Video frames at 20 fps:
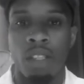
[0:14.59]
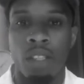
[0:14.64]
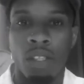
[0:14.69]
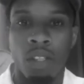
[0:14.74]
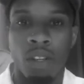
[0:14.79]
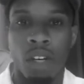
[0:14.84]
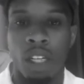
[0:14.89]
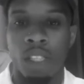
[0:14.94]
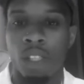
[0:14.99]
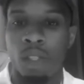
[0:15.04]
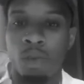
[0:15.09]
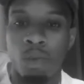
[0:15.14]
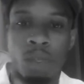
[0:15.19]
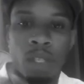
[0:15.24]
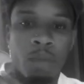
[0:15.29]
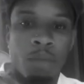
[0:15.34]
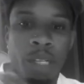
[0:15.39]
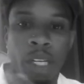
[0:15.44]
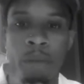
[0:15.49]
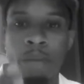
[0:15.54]
I just want to
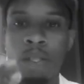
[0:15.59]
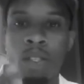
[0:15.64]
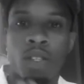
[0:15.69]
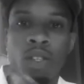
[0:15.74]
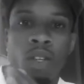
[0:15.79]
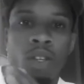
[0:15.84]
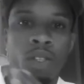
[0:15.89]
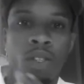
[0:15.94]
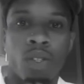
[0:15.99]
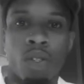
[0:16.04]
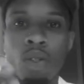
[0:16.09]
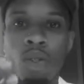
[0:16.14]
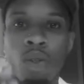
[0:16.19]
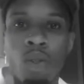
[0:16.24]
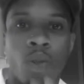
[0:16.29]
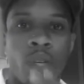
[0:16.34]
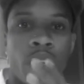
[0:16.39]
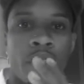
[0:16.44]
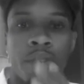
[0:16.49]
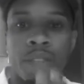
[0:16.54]
be able to talk to
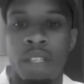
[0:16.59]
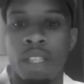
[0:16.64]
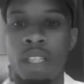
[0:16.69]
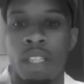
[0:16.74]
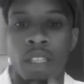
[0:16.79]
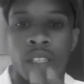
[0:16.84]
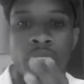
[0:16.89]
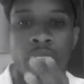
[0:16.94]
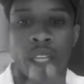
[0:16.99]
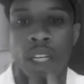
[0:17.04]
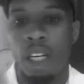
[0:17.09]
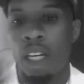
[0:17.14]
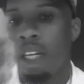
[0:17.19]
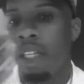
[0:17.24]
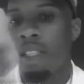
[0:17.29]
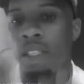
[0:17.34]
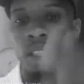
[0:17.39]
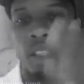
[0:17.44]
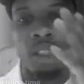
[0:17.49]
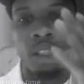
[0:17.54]
whoever it is that I
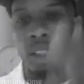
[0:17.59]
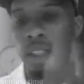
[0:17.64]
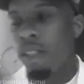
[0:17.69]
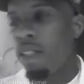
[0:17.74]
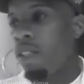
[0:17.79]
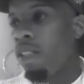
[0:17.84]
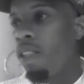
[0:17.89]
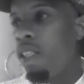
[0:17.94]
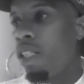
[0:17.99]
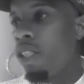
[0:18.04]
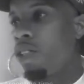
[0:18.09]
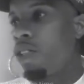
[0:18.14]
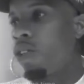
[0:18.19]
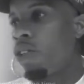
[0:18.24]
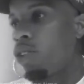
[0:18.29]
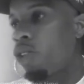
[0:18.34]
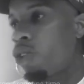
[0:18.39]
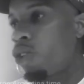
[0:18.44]
need to talk to.